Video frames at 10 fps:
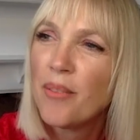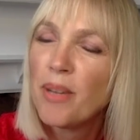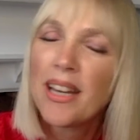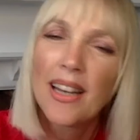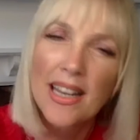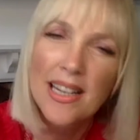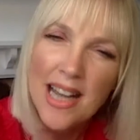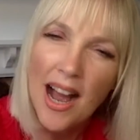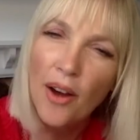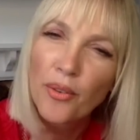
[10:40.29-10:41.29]
being laid
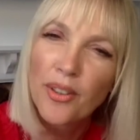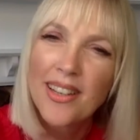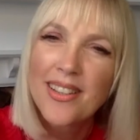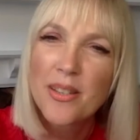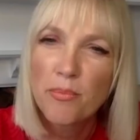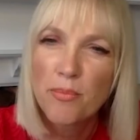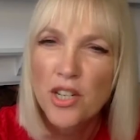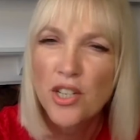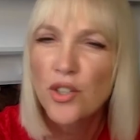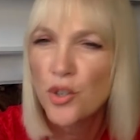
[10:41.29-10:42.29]
down in
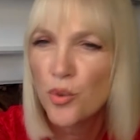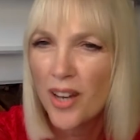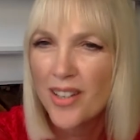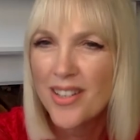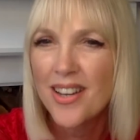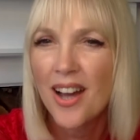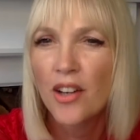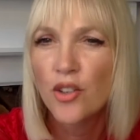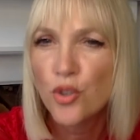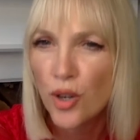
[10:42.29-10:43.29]
submission and surrender
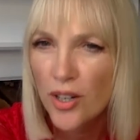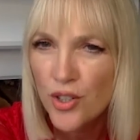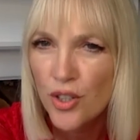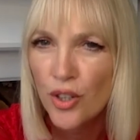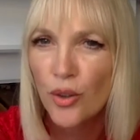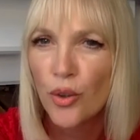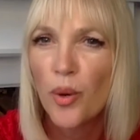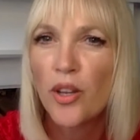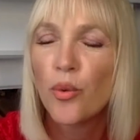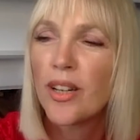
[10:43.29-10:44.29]
and trust to the Lord,
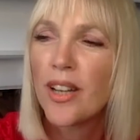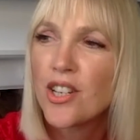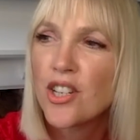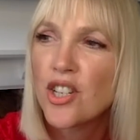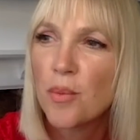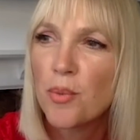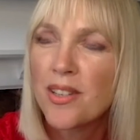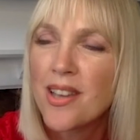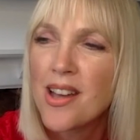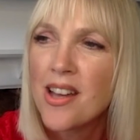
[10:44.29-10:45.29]
where your relationship is